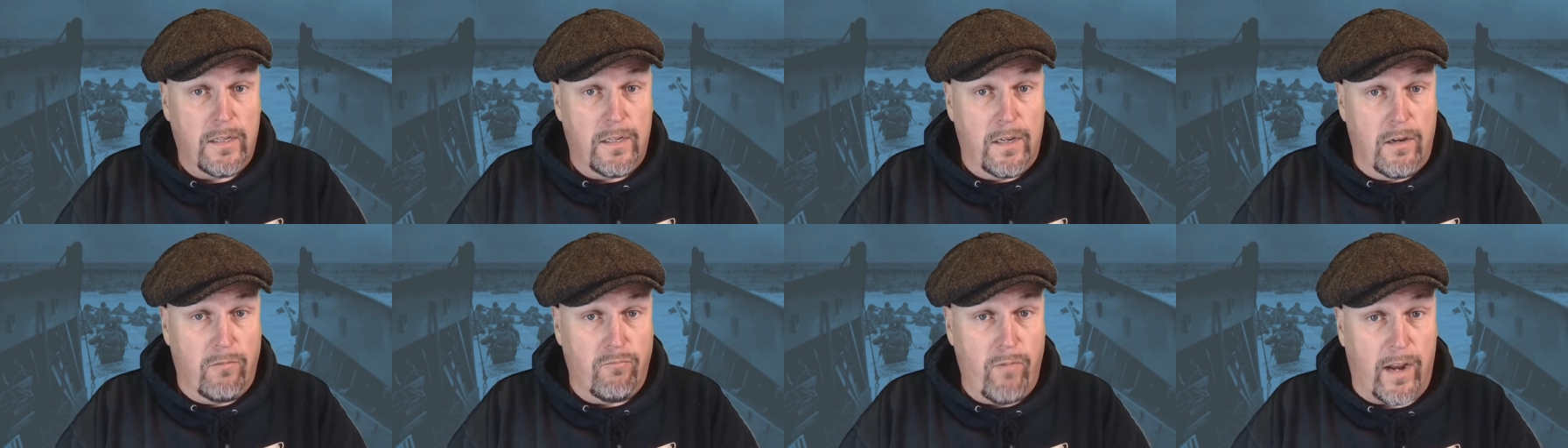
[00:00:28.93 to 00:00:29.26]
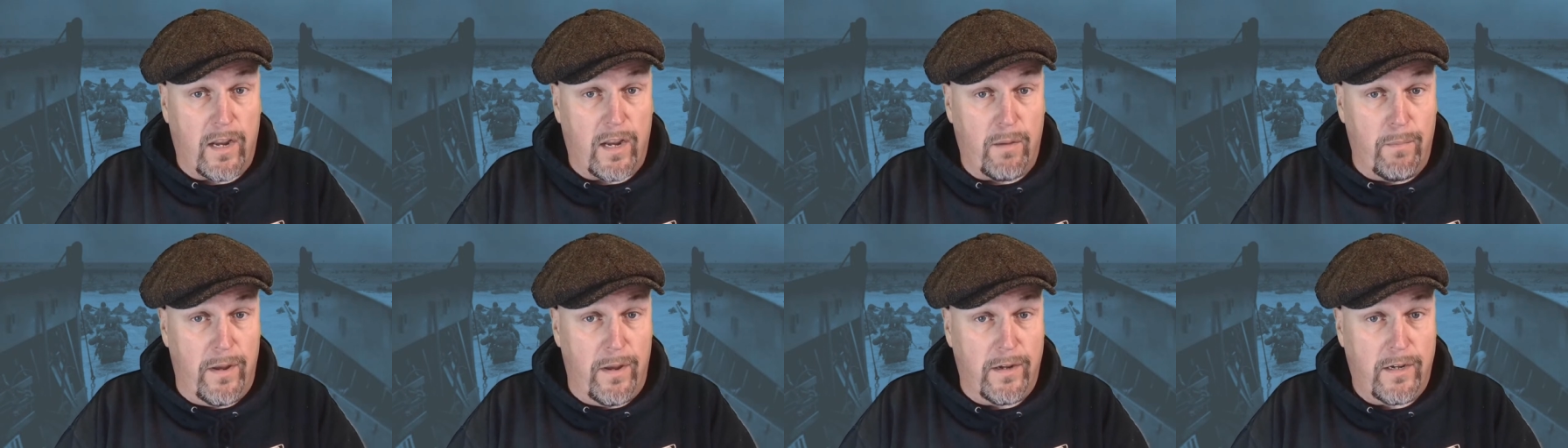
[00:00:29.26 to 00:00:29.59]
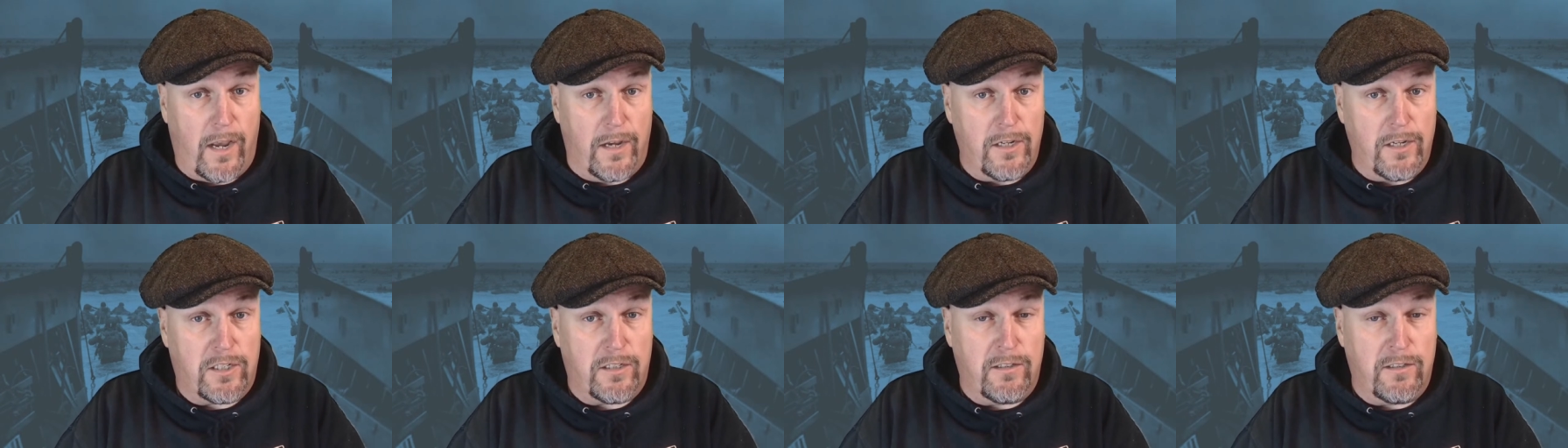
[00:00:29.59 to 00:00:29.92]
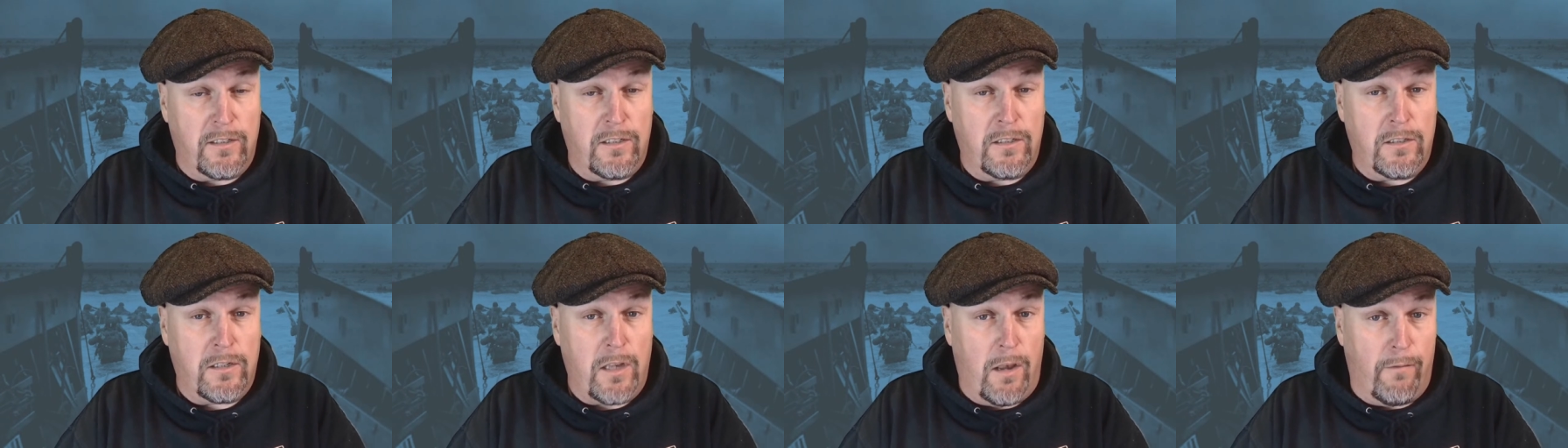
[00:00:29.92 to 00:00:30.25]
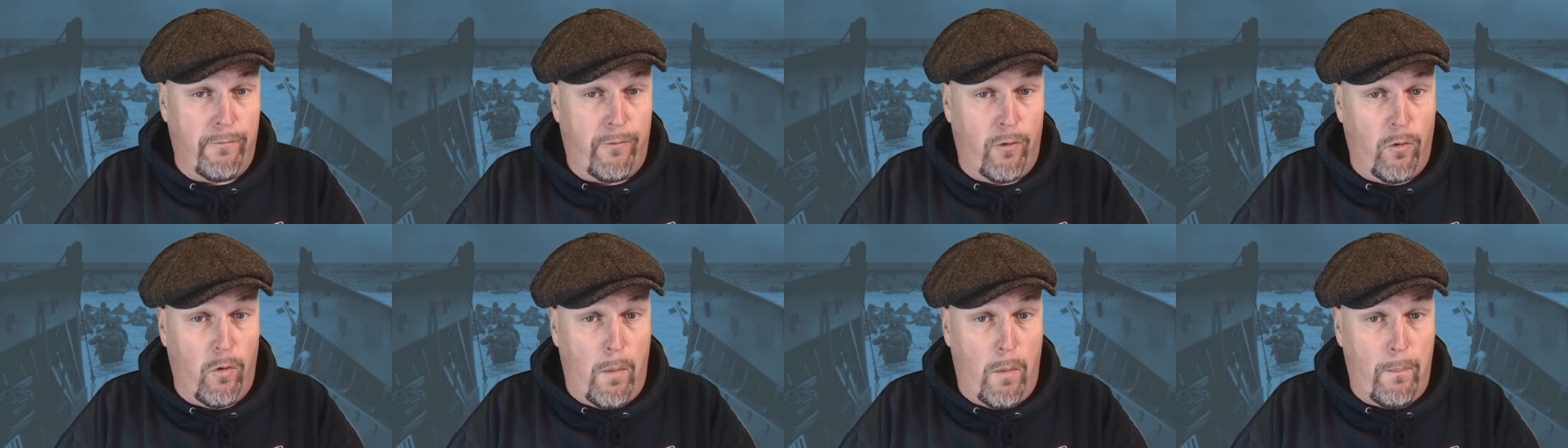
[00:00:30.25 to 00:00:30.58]
recommendations
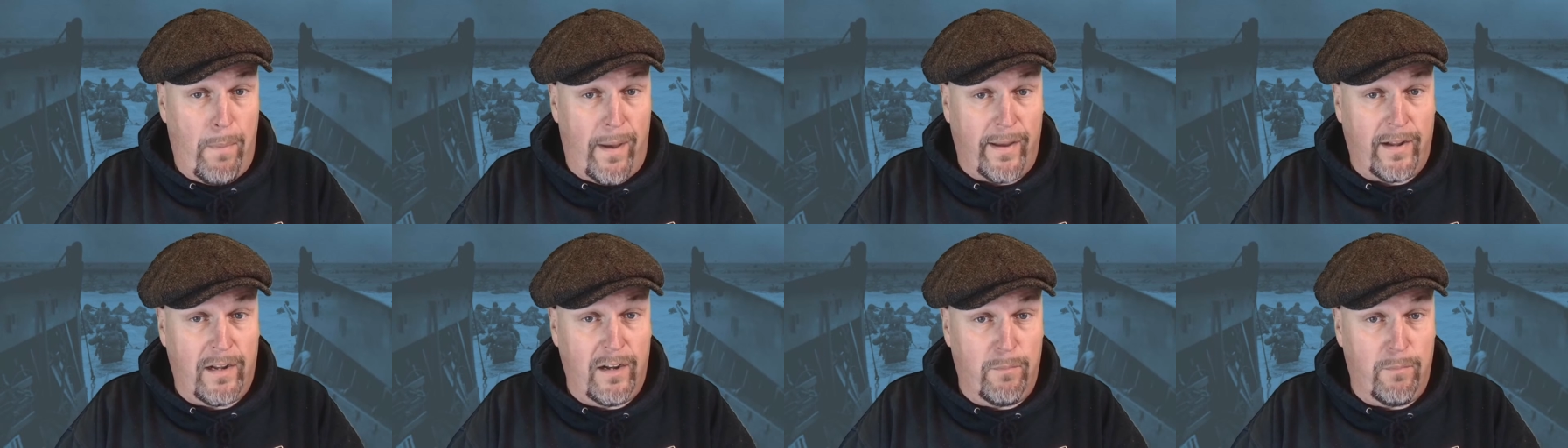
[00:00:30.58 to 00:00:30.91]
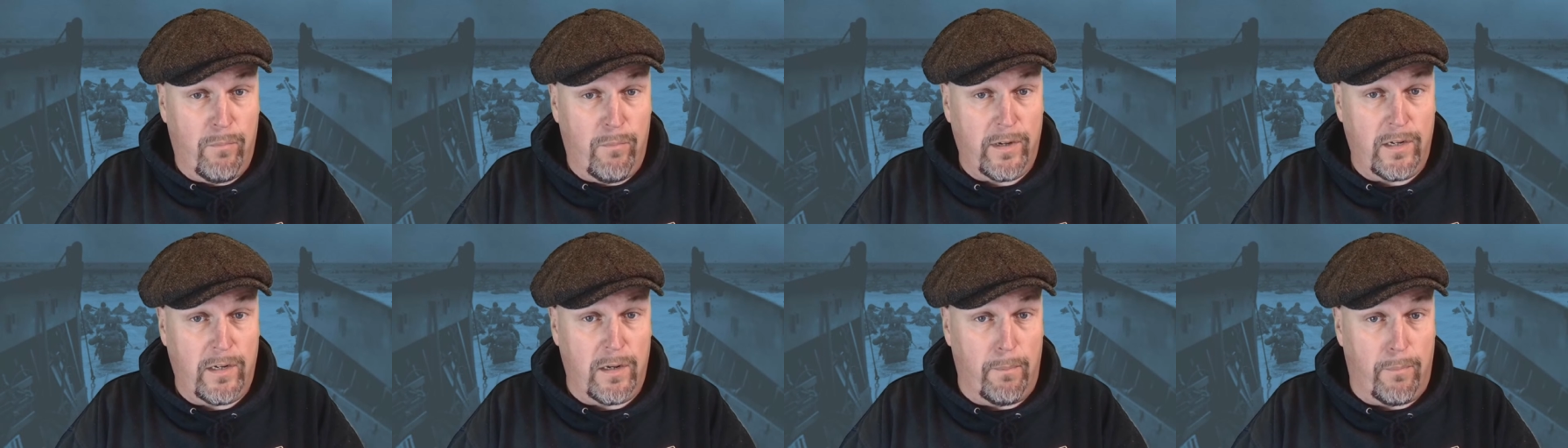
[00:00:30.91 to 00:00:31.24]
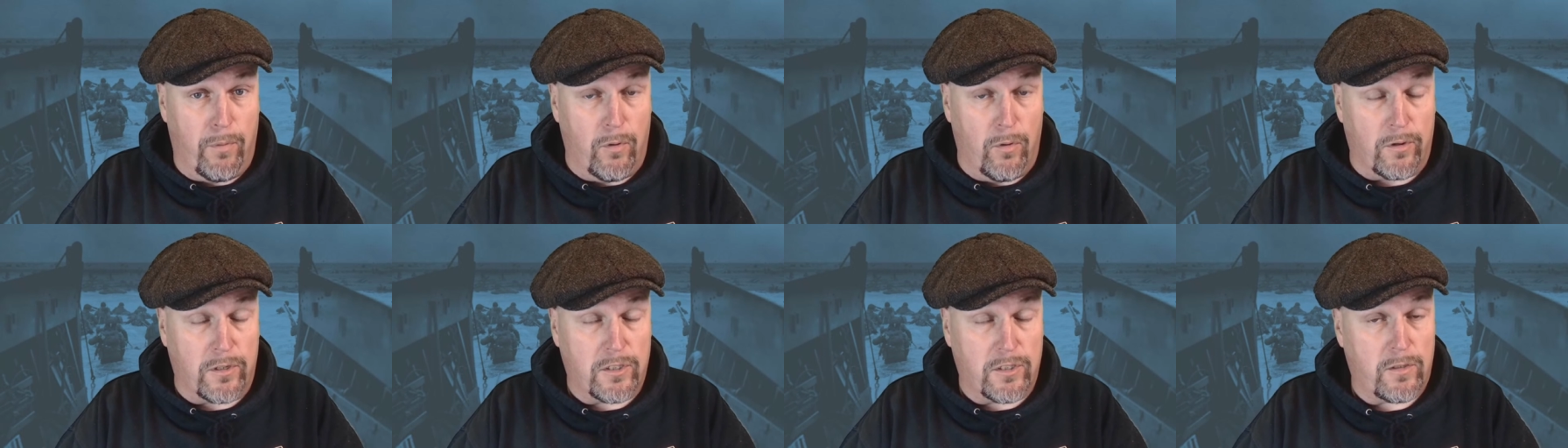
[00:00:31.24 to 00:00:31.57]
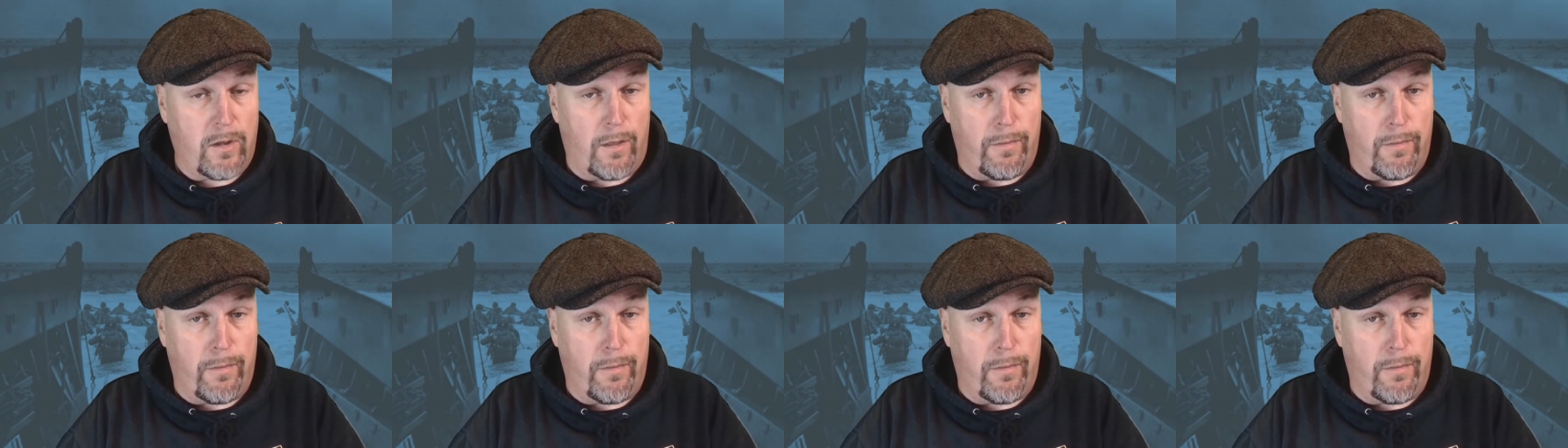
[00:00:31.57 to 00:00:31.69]
for Battle of Britain books.